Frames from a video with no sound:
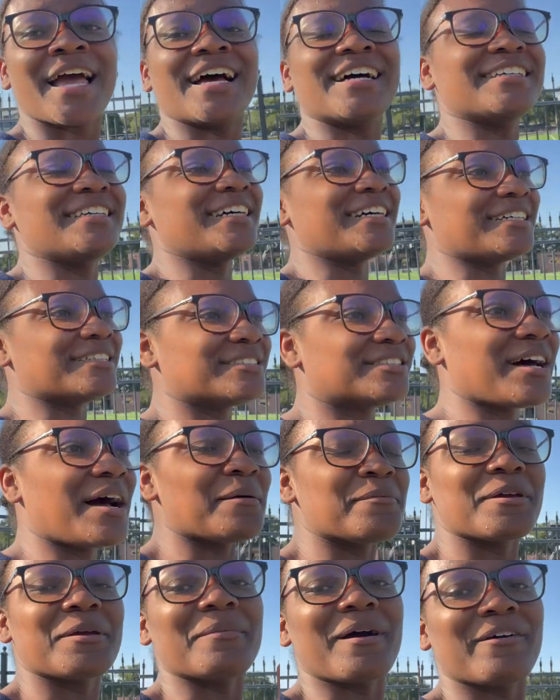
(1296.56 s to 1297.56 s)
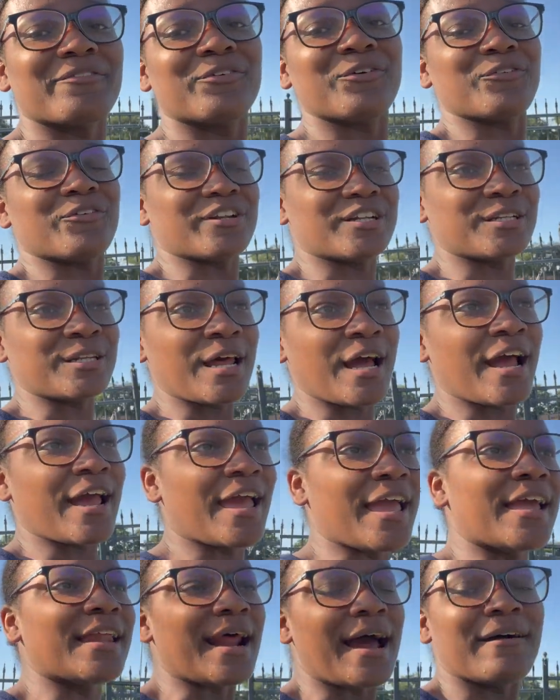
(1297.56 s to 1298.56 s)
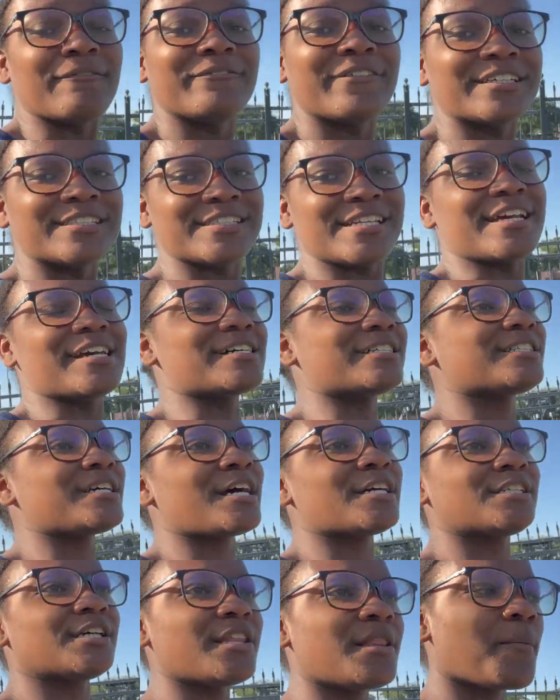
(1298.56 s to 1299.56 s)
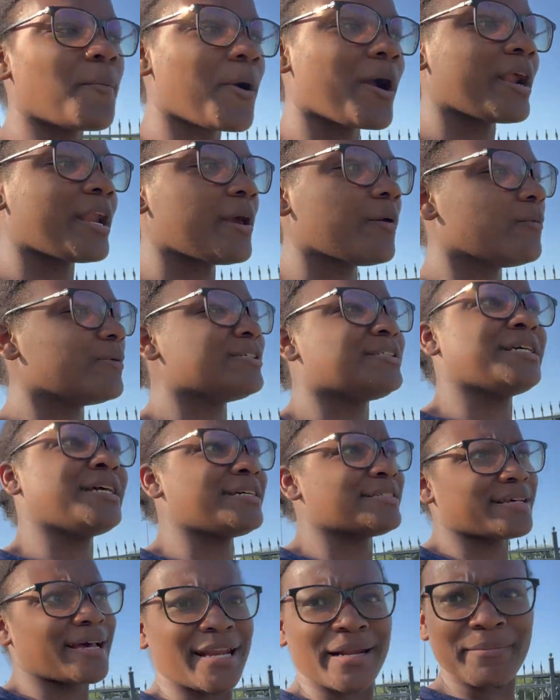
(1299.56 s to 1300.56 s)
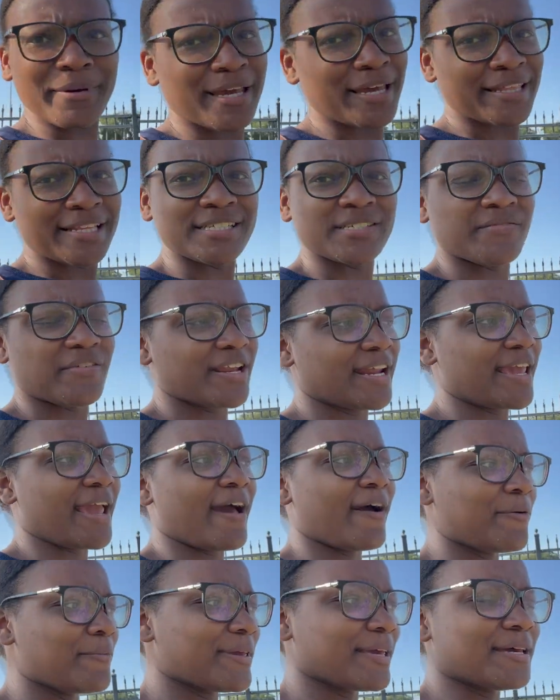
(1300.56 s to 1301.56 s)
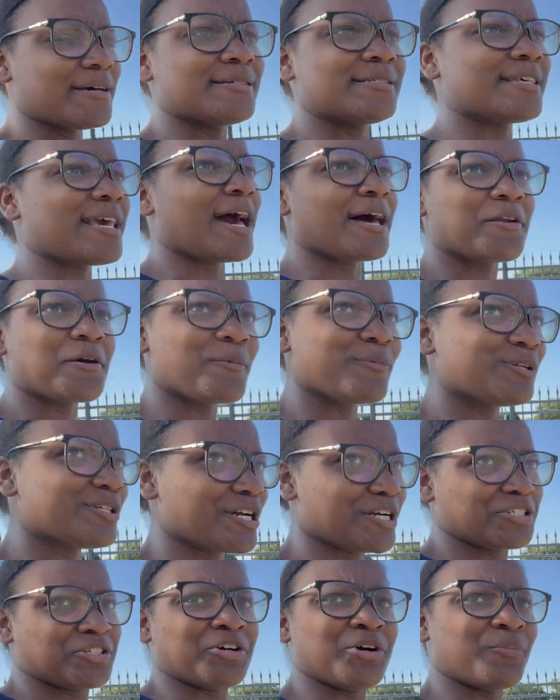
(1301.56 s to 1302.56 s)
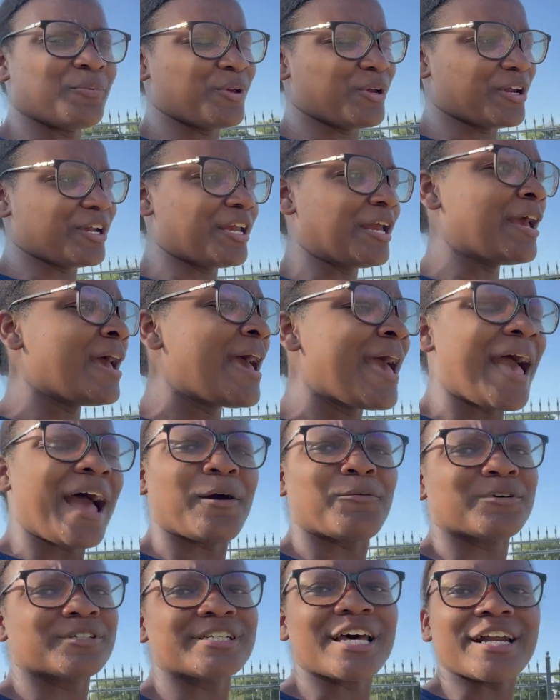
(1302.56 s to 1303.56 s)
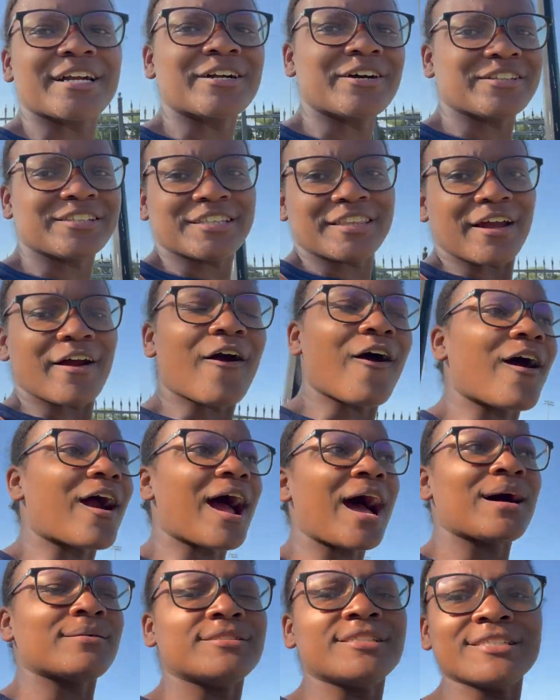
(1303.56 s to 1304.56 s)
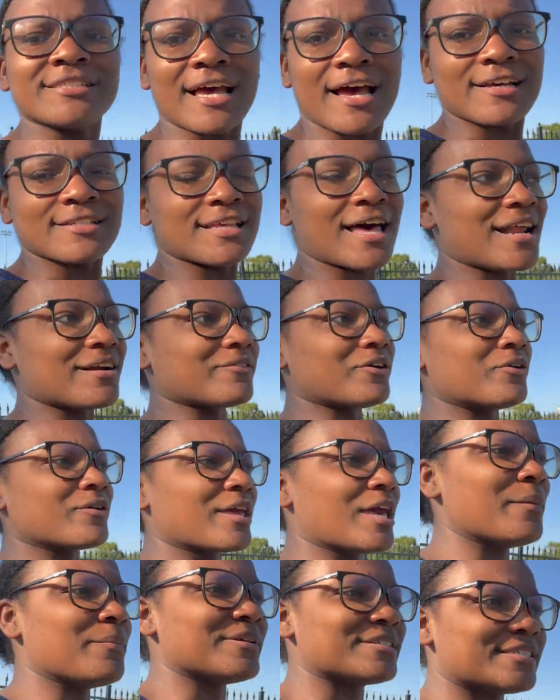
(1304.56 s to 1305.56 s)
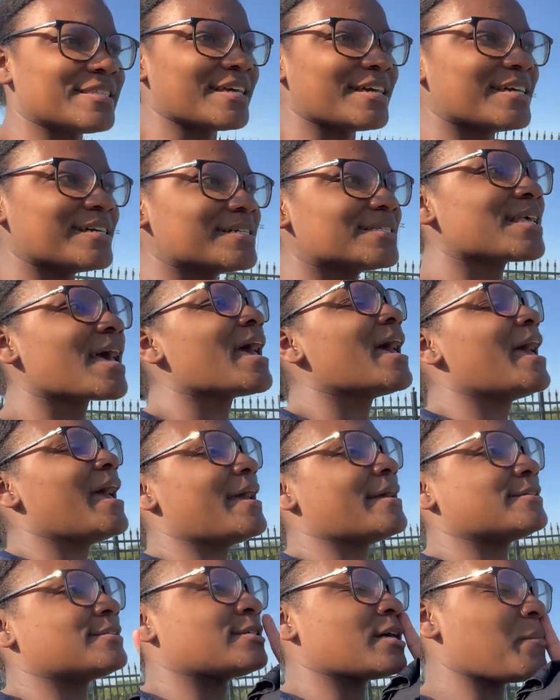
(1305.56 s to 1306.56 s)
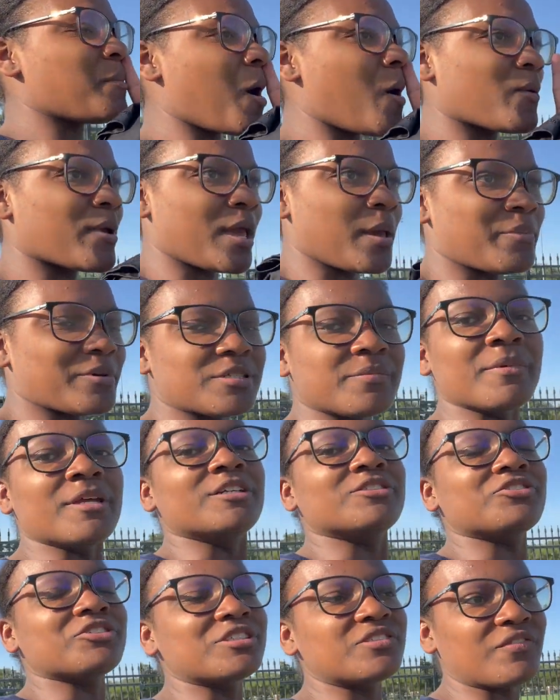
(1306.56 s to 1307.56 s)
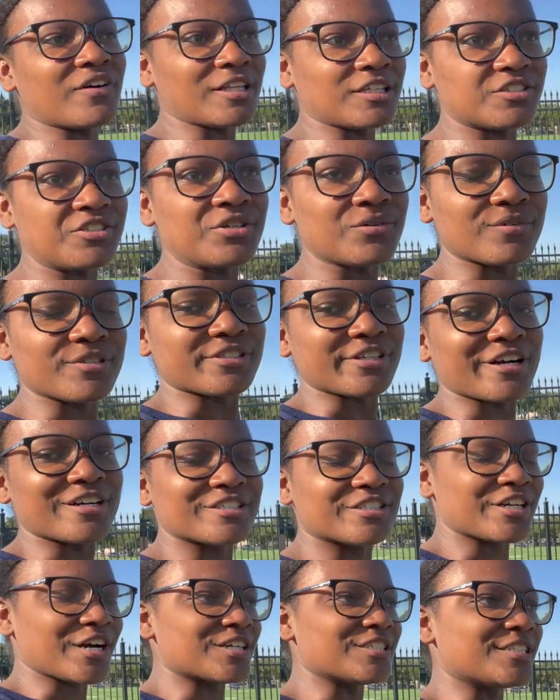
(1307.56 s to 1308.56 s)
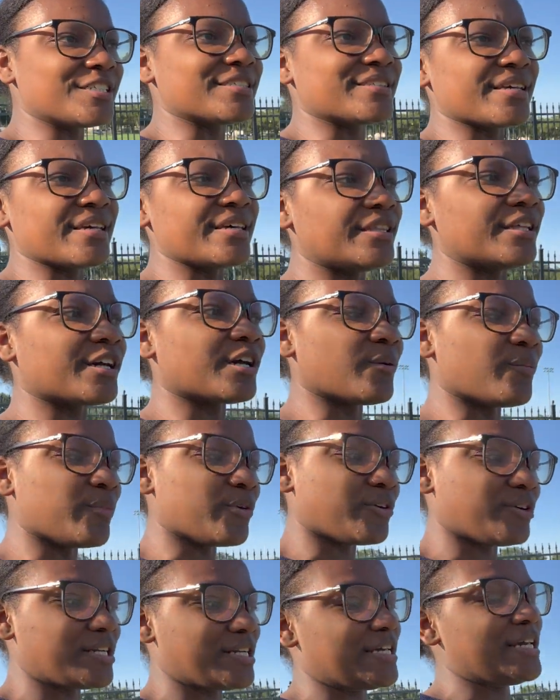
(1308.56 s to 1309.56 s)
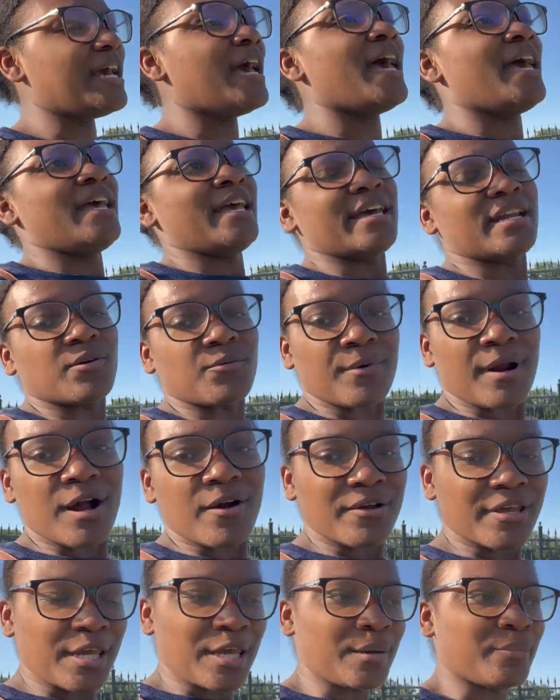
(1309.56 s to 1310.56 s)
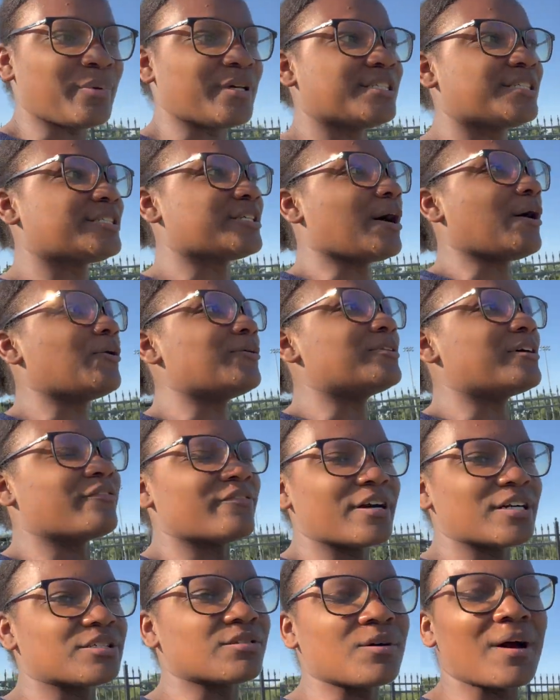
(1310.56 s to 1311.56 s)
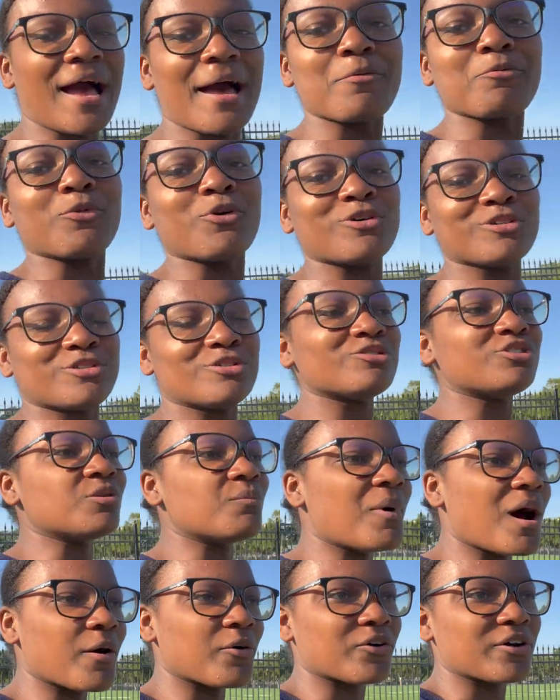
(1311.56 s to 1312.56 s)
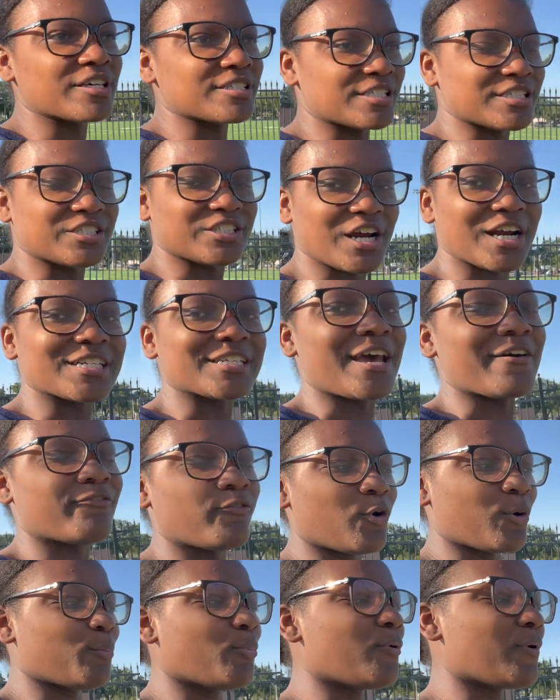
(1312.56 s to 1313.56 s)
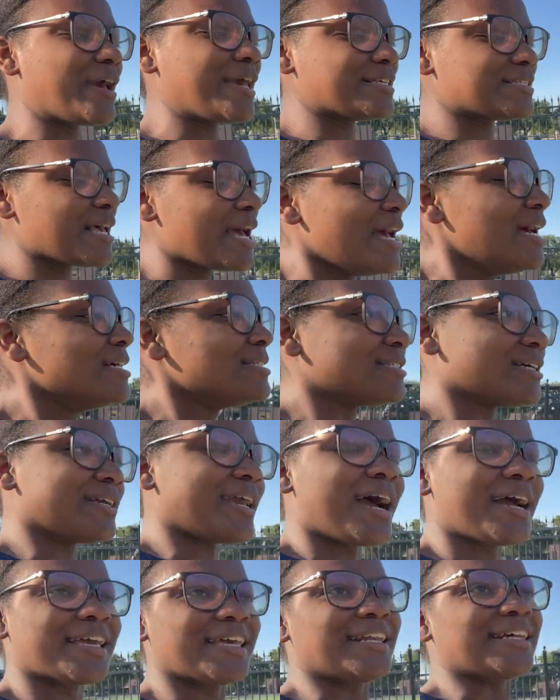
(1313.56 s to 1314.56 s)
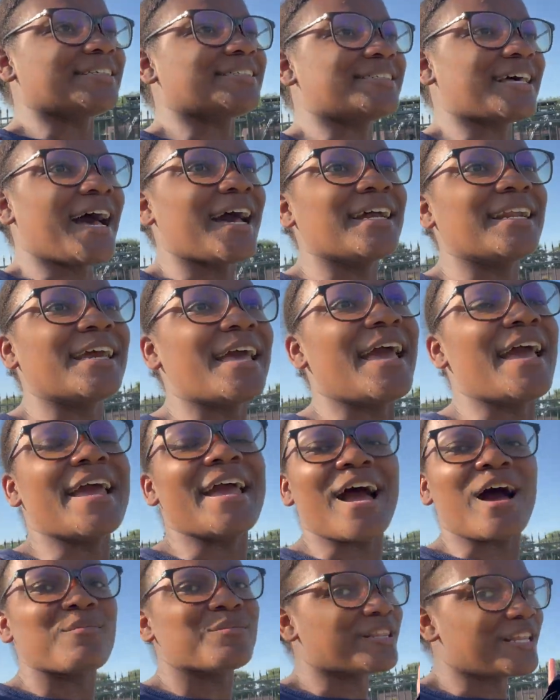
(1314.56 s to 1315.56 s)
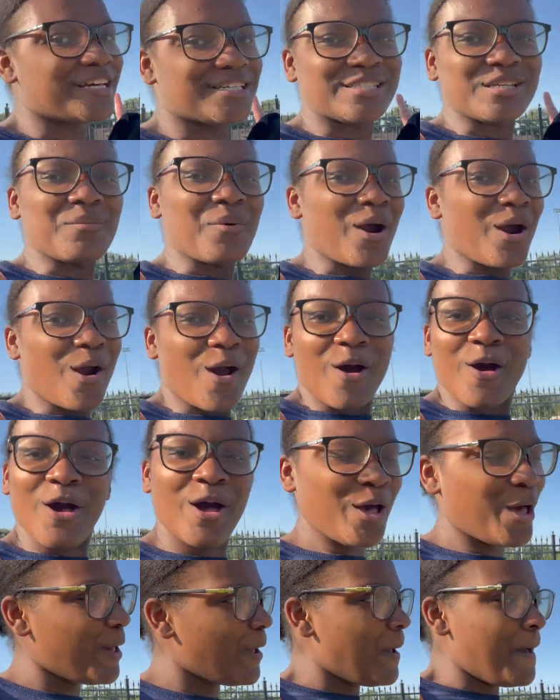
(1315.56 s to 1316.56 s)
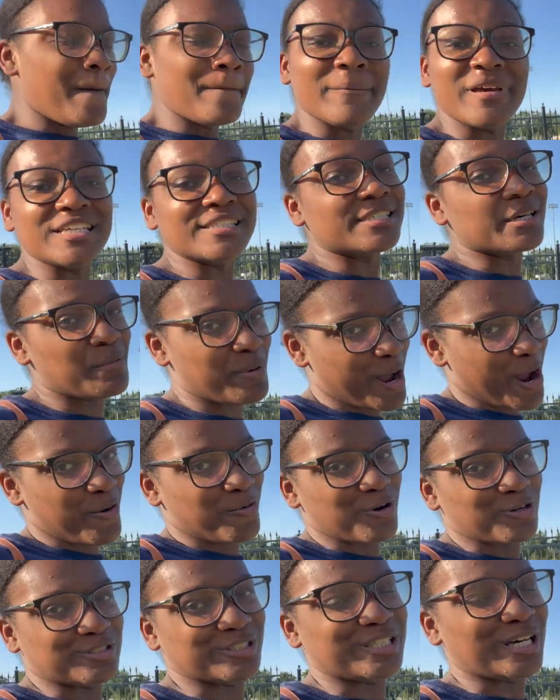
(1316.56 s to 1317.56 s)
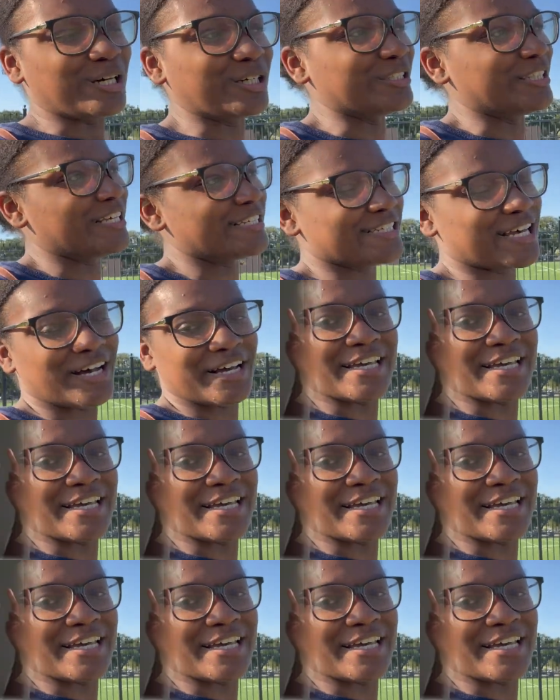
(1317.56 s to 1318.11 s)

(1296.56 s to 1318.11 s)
yeah so i'm gonna get my food for the night and i'm visiting a church in the morning which is gonna be in this video because y'all know i'm a church girl period i want y'all to know that there are options outside of on-campus things and some on-campus ministries fellowship with certain churches in the community and around campus so the first one i'm going to tomorrow is the church at four points so y'all get excited and i'm gonna let tomorrow be tomorrow. So welcome